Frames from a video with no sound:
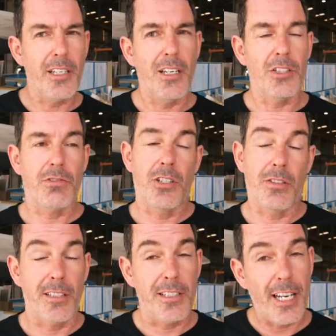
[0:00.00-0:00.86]
can answer a
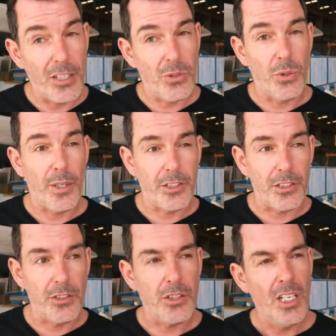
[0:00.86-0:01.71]
lot of the technical
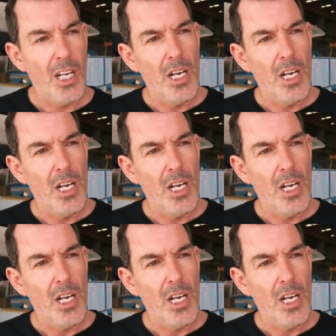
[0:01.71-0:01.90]
questions,